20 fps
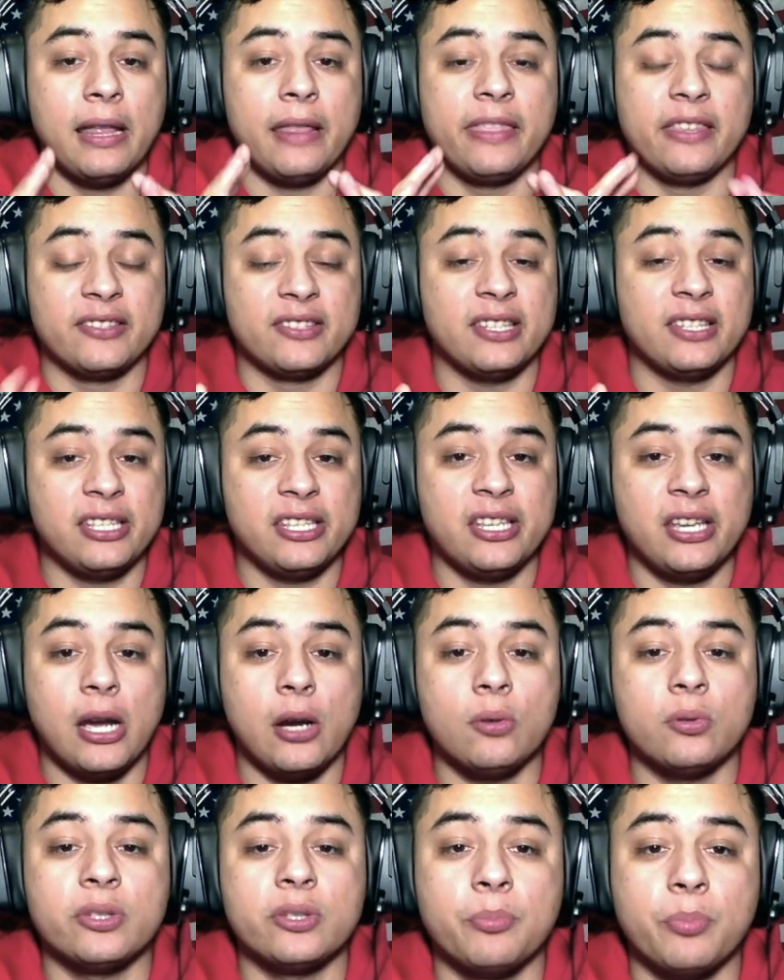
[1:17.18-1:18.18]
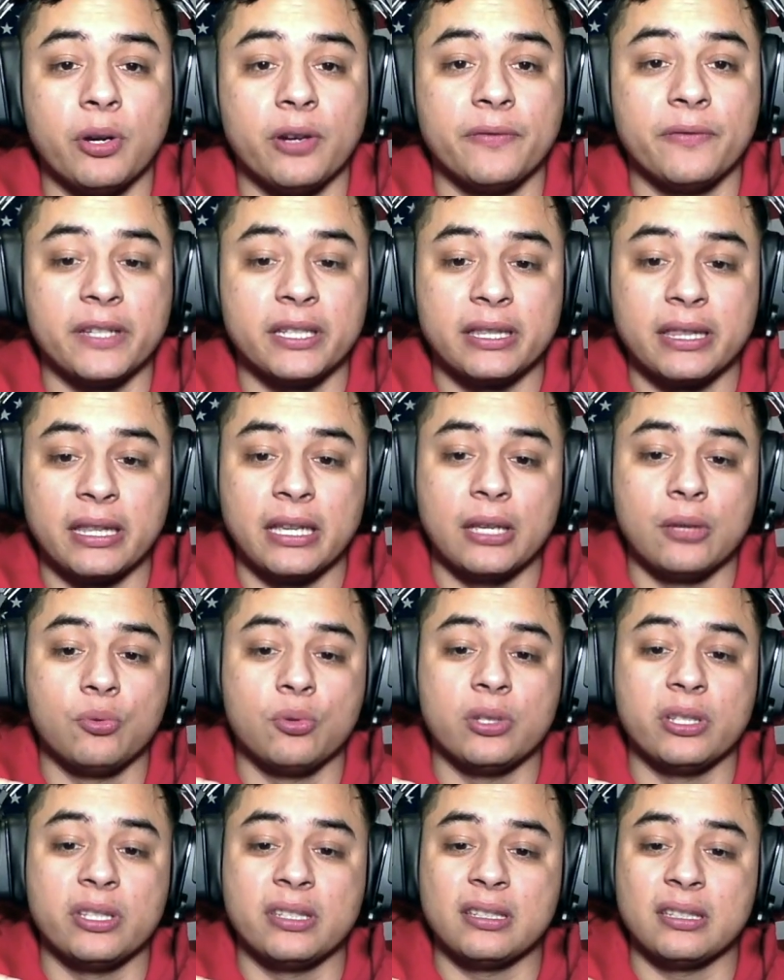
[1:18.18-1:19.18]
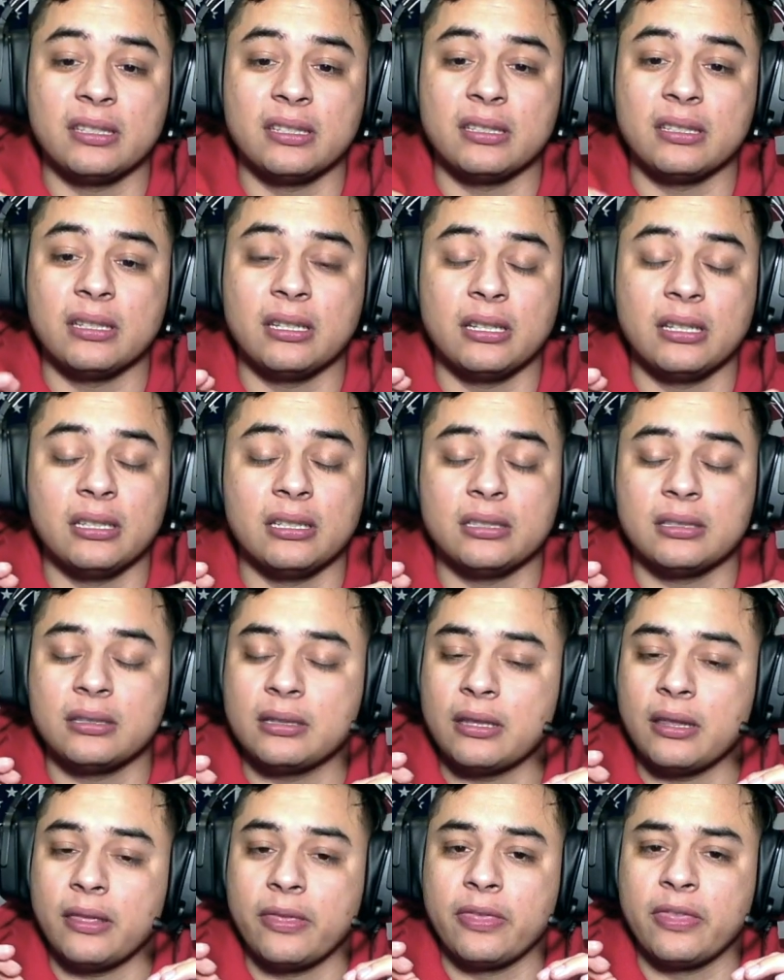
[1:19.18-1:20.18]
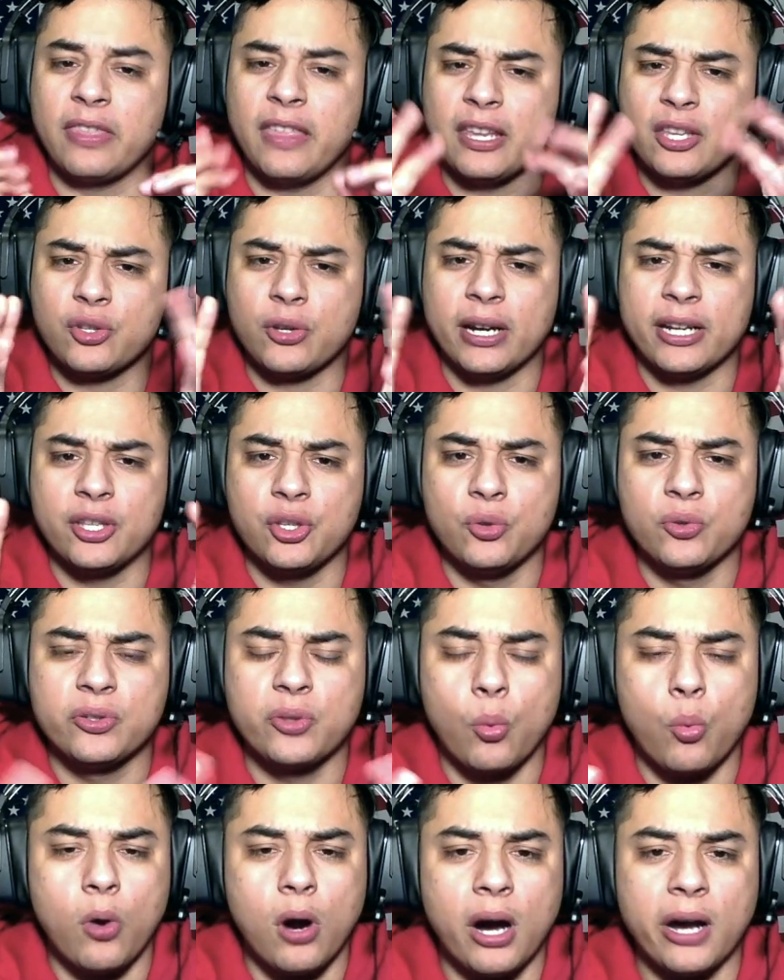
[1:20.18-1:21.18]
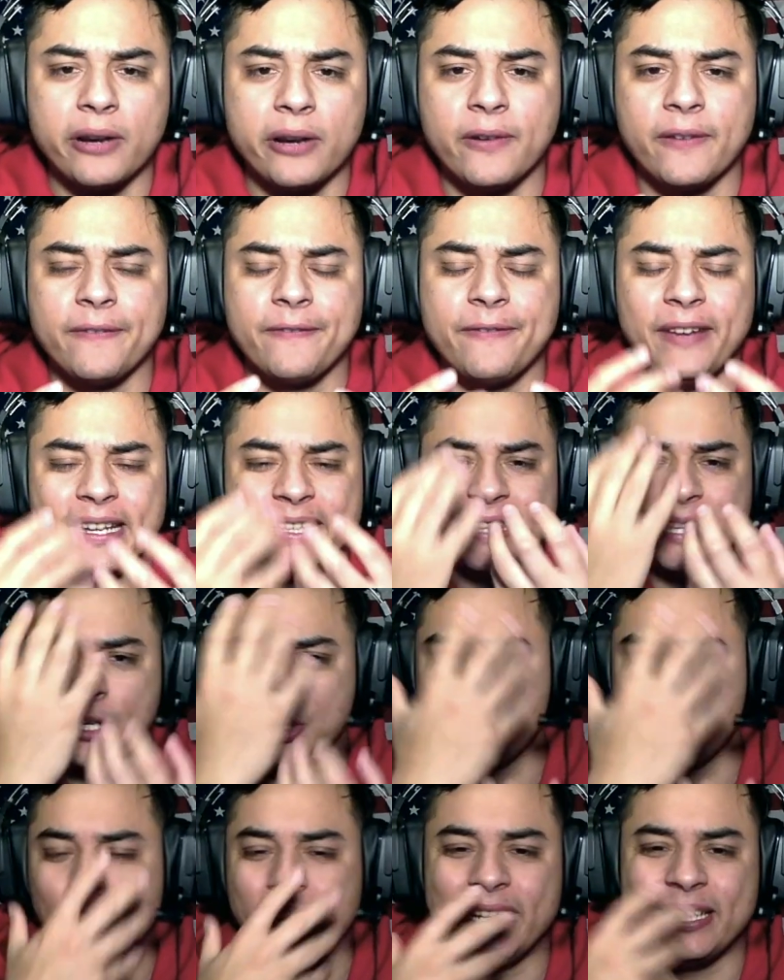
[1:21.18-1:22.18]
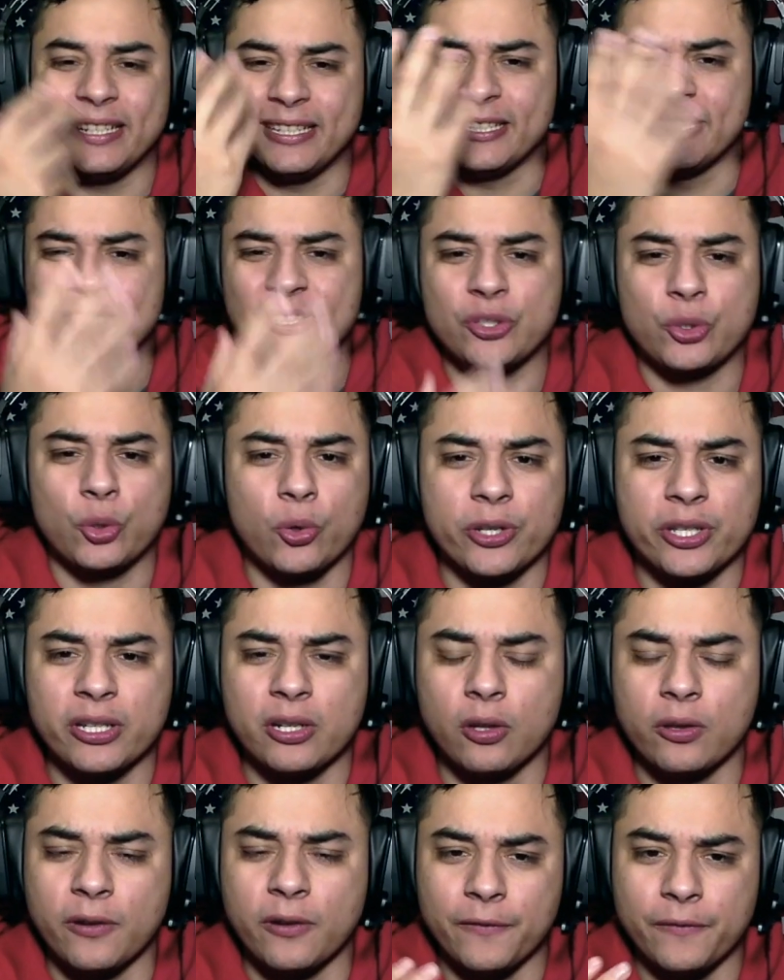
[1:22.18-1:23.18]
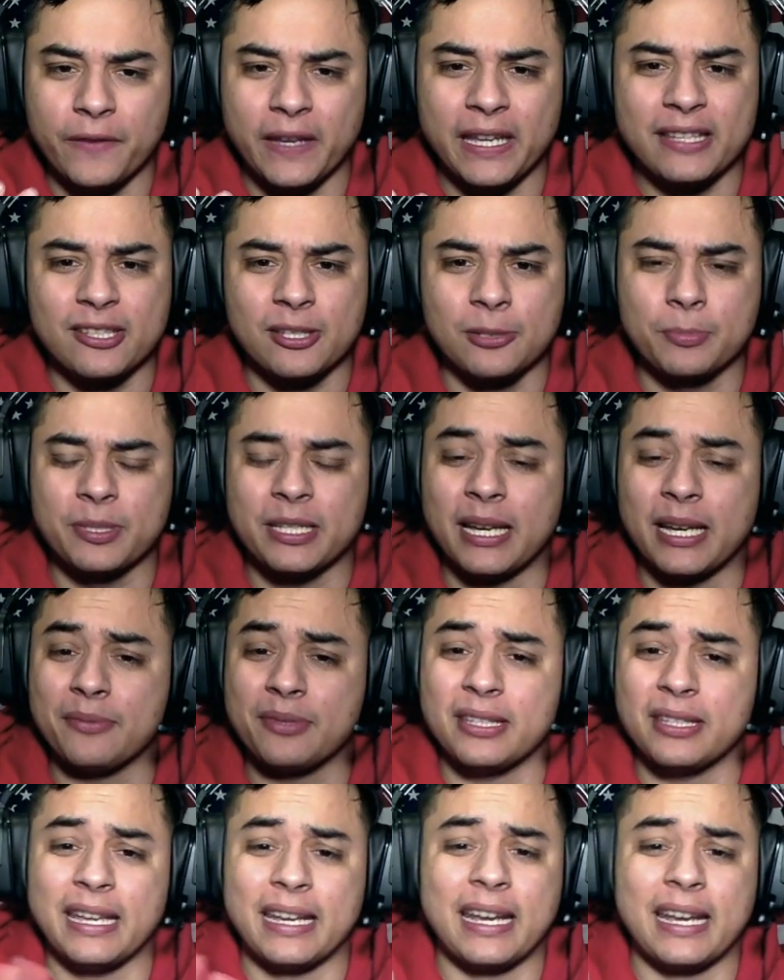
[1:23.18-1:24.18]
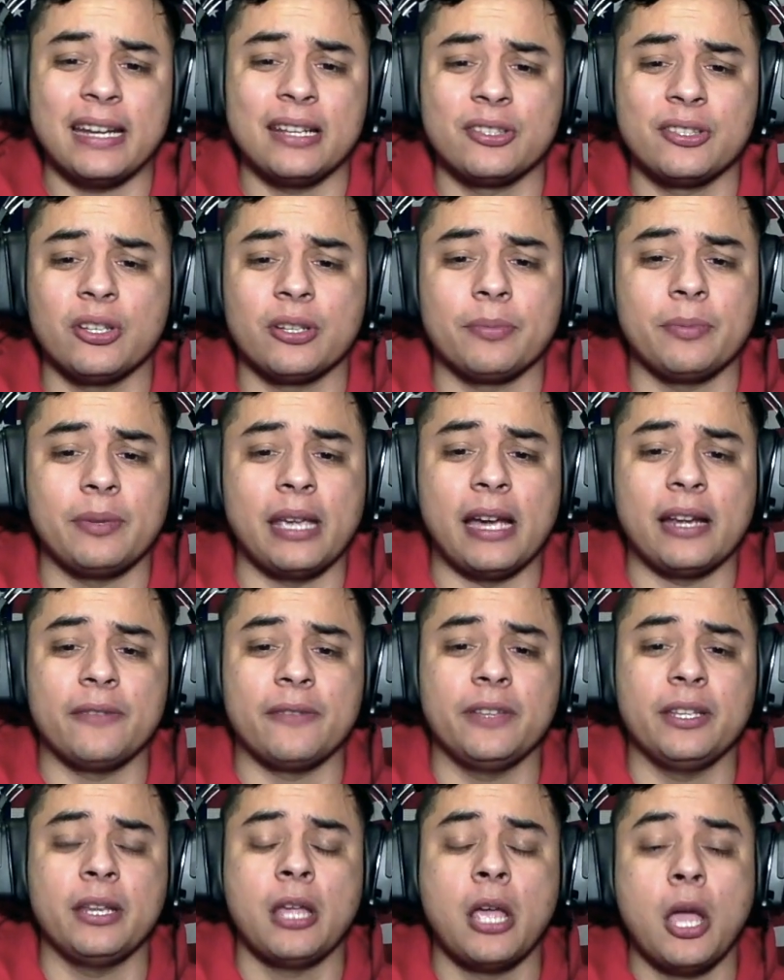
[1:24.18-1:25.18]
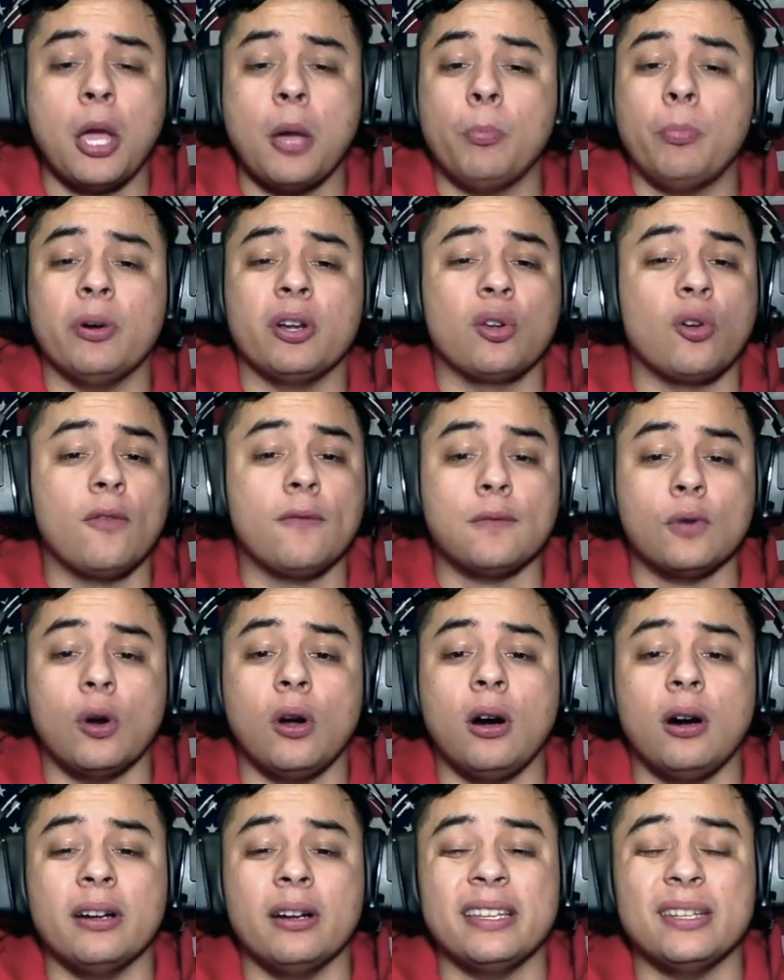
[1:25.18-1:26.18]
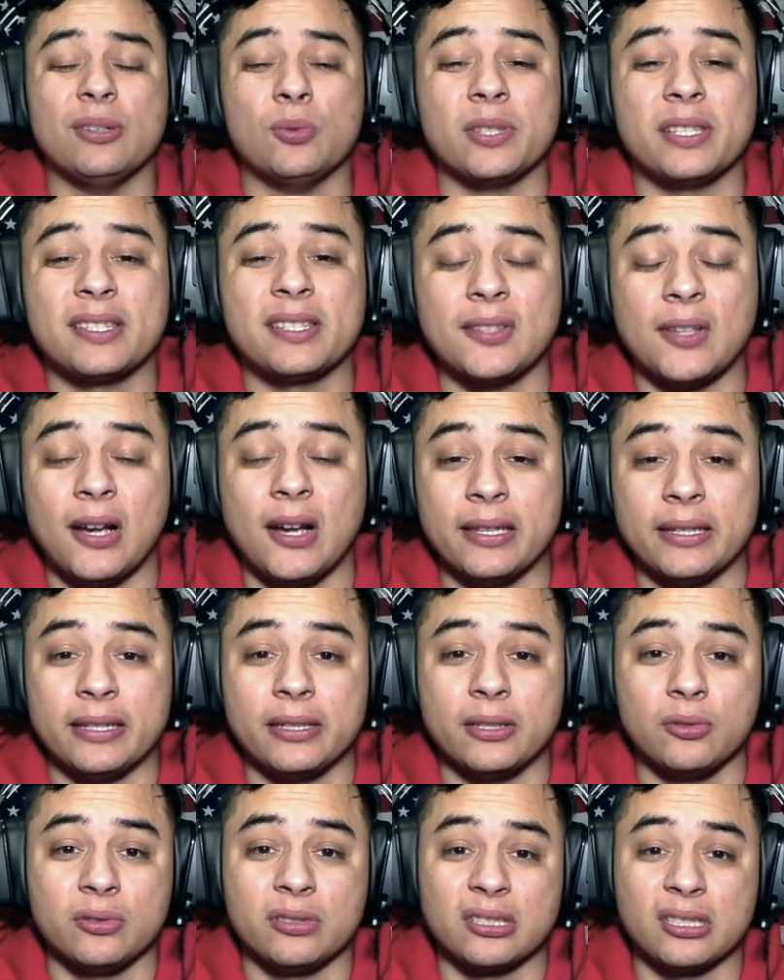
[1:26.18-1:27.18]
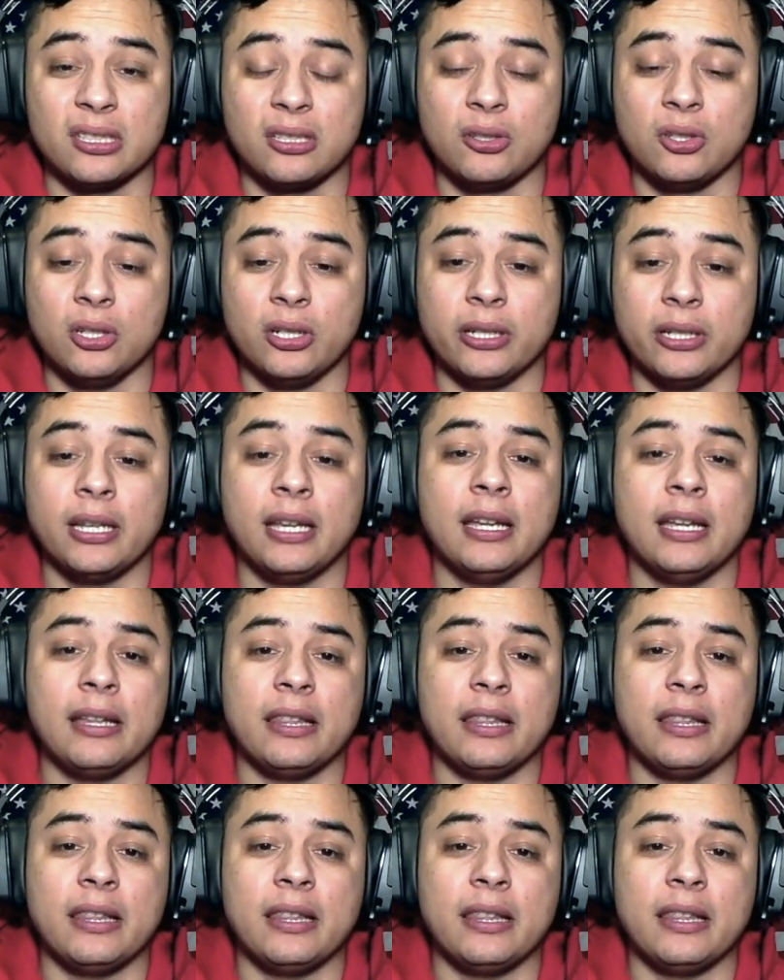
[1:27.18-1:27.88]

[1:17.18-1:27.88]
The CGI wasn't perfect. It was, they try to use the water effect that created a distortion on their face sometimes, and that kind of took me out of it. But overall, it was solid. It was good.